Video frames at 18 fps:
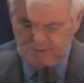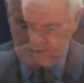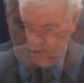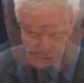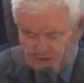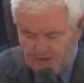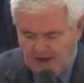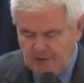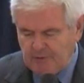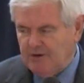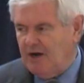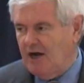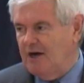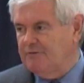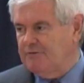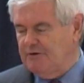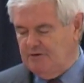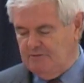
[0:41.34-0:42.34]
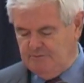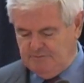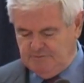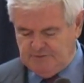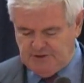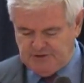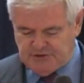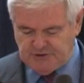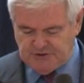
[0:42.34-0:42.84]
So I want to offer,
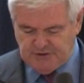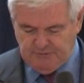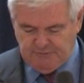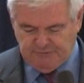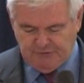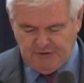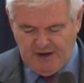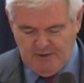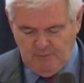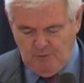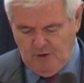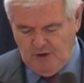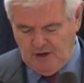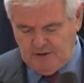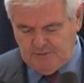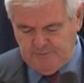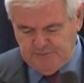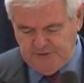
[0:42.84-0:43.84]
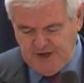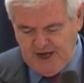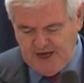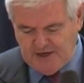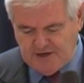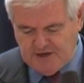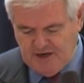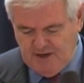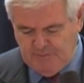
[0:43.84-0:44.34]
just as a framework,
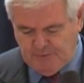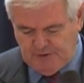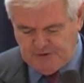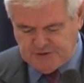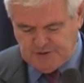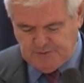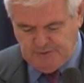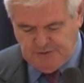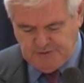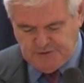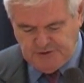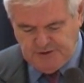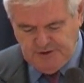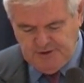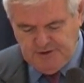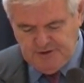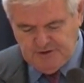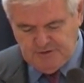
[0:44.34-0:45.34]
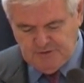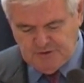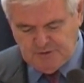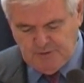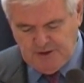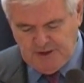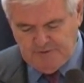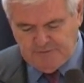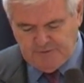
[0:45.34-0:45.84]
8 key principles to a
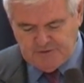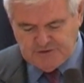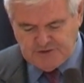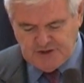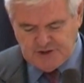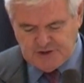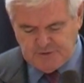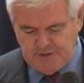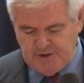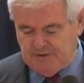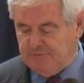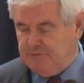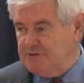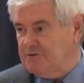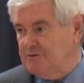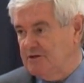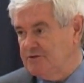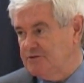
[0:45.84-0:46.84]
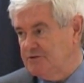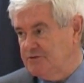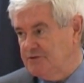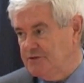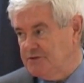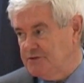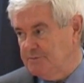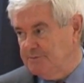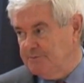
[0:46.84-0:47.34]
21st century infrastructure
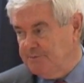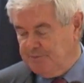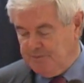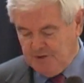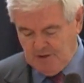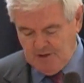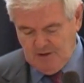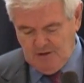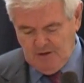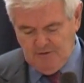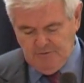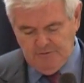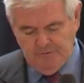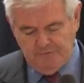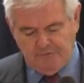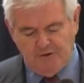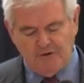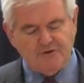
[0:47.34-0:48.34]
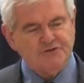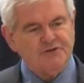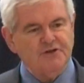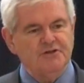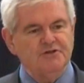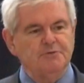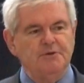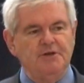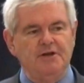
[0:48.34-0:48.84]
system. The first
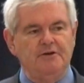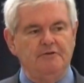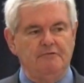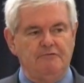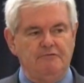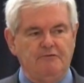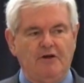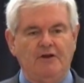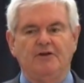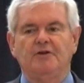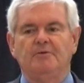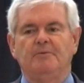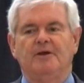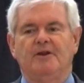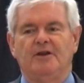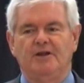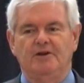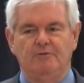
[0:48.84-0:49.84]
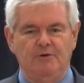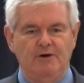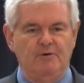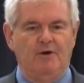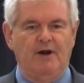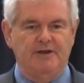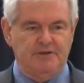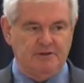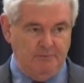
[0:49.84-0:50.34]
is we need to fundamentally
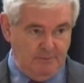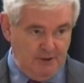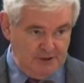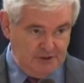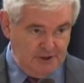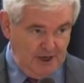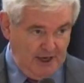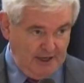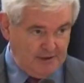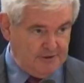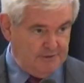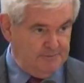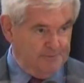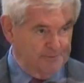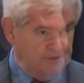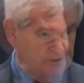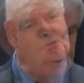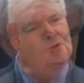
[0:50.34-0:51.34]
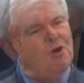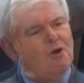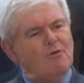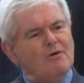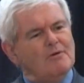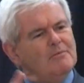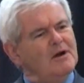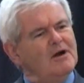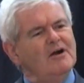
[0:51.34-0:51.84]
rewrite the Budget Act.
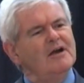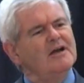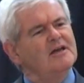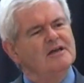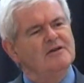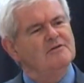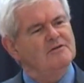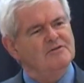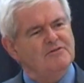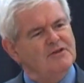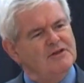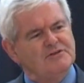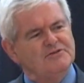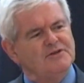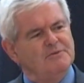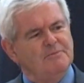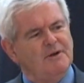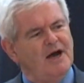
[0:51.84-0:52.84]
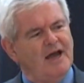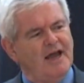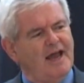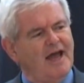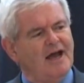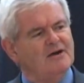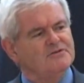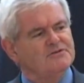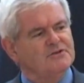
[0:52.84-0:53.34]
No American thinks they buy
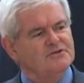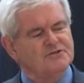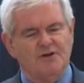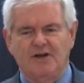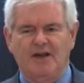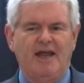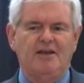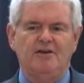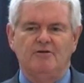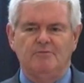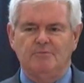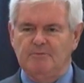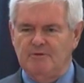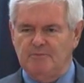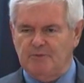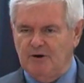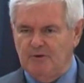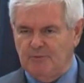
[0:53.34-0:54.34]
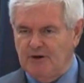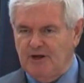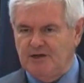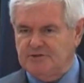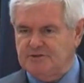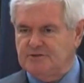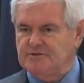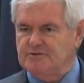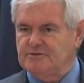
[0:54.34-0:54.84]
houses on annual
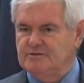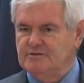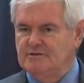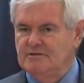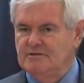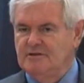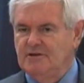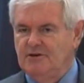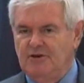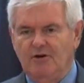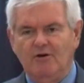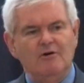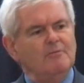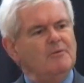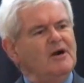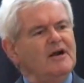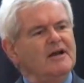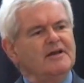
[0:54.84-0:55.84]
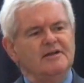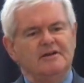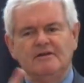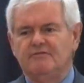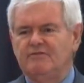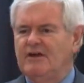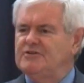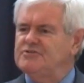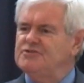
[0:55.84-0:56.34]
appropriations. No American
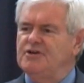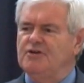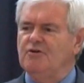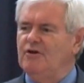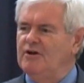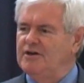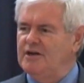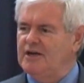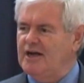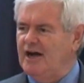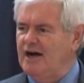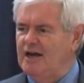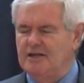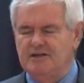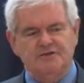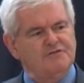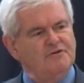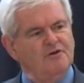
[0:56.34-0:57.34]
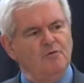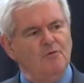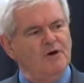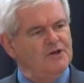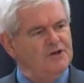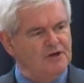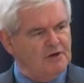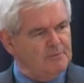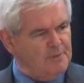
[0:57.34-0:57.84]
invests in going to college for a
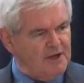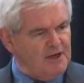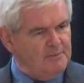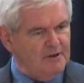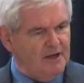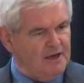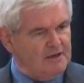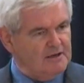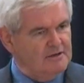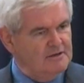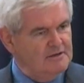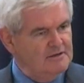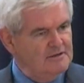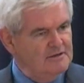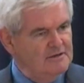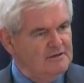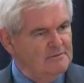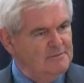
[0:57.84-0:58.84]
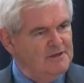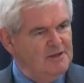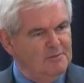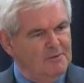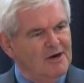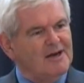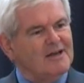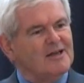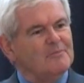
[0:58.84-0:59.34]
1-year payback. I mean, the
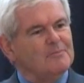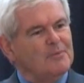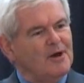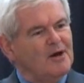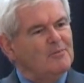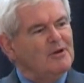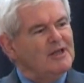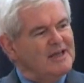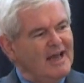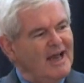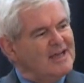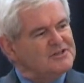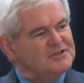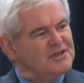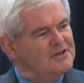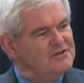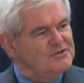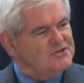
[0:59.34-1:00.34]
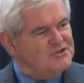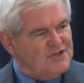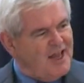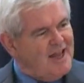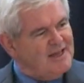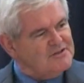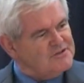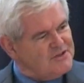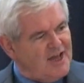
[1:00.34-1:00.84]
American public actually
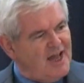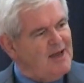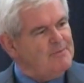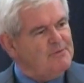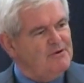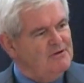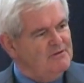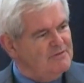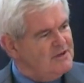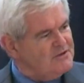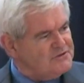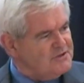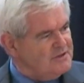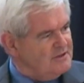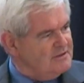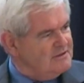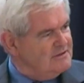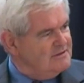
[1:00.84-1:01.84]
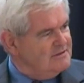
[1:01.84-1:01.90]
understands capital investing.